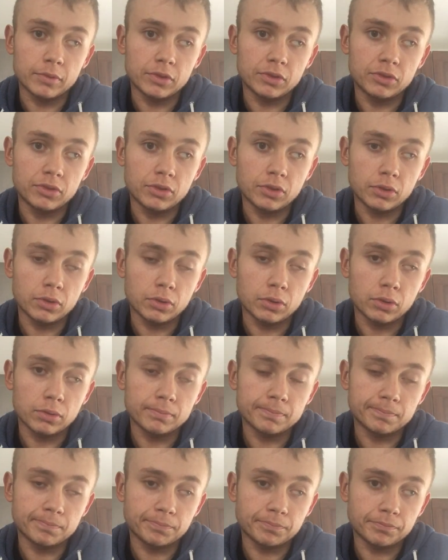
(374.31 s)
So
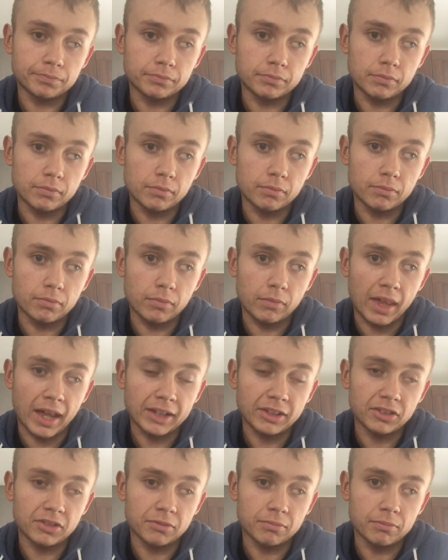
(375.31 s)

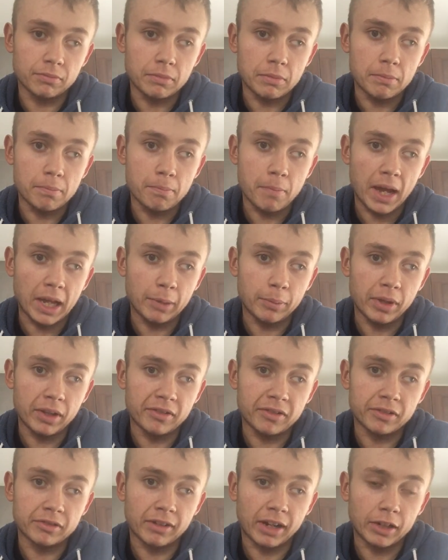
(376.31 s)
that's my bit
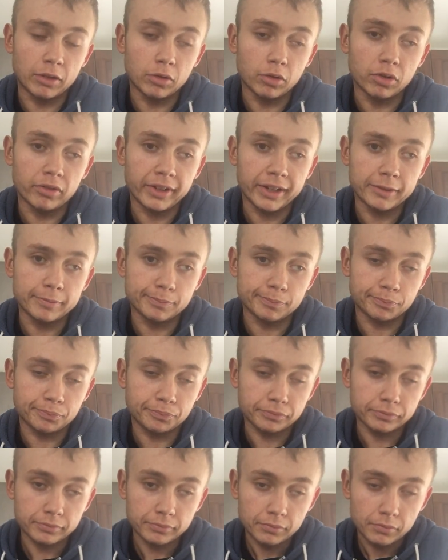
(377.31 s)
of a rant over.
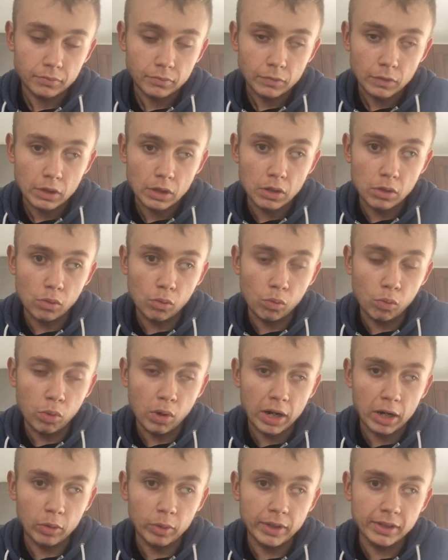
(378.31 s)

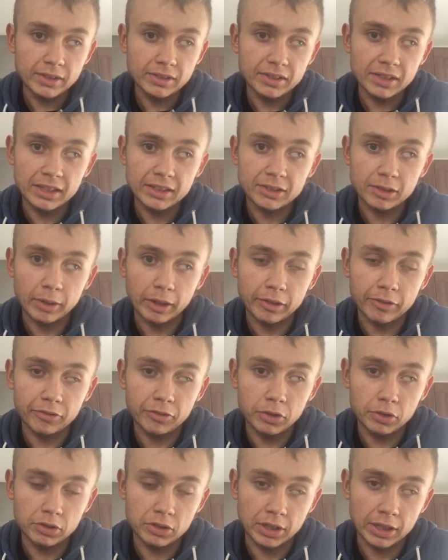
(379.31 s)
What I will say is about
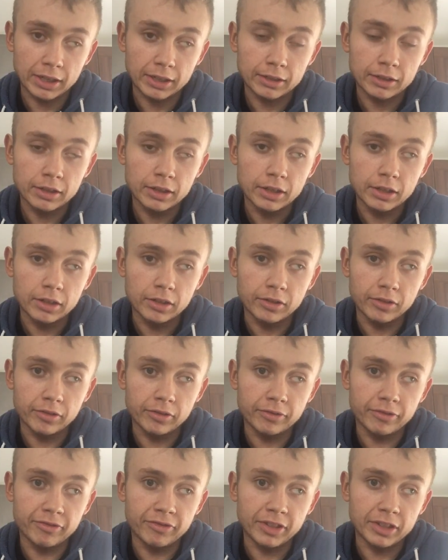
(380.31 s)
future
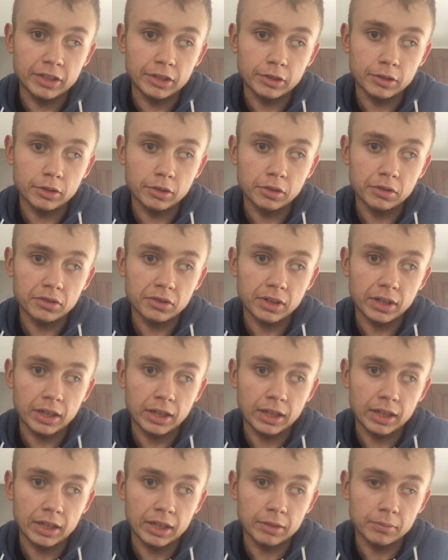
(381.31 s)
videos,
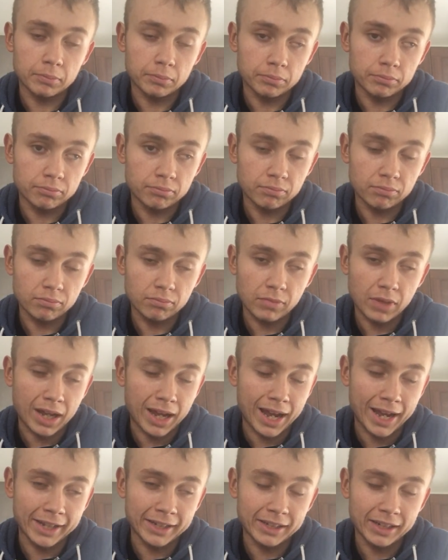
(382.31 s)

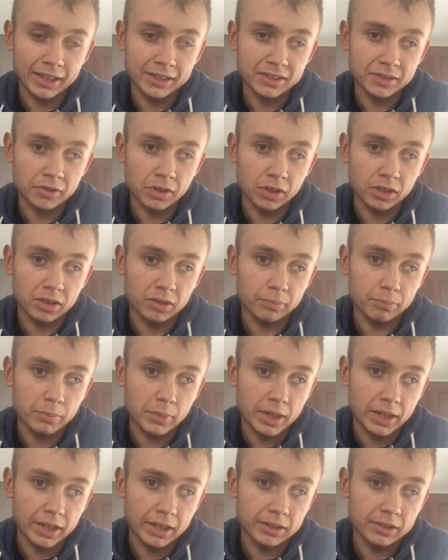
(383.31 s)
ideas I've got at the
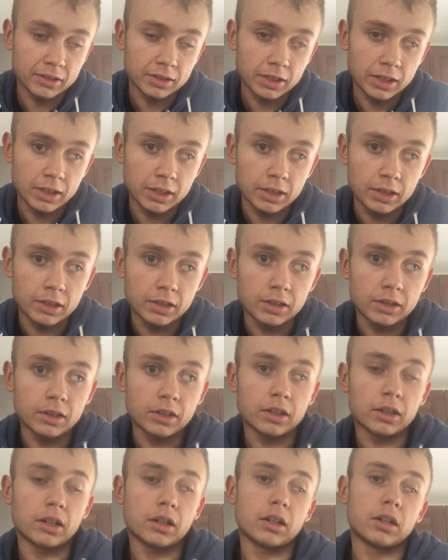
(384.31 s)
minute
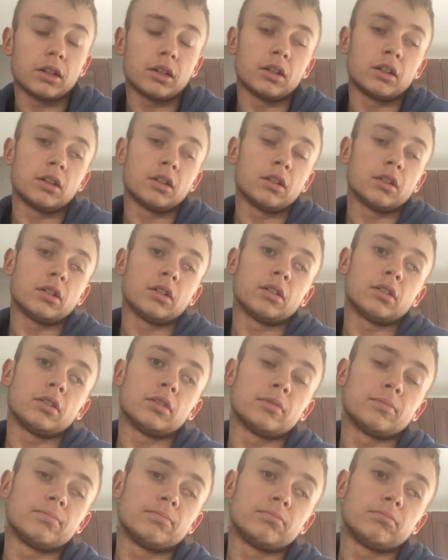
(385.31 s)

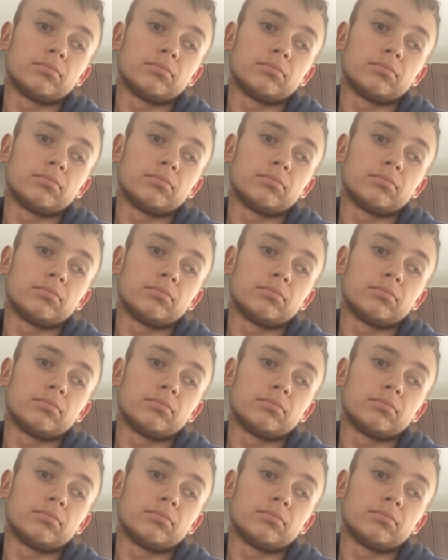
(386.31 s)
are